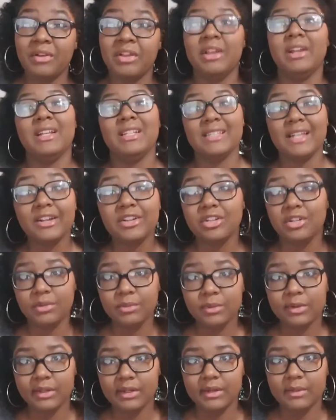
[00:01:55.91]
but it's
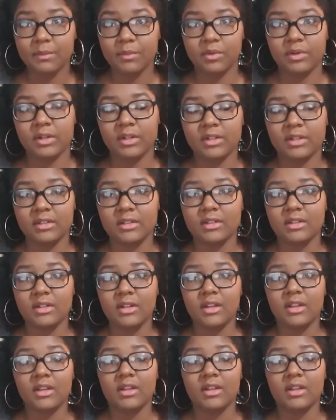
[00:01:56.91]
actually really important.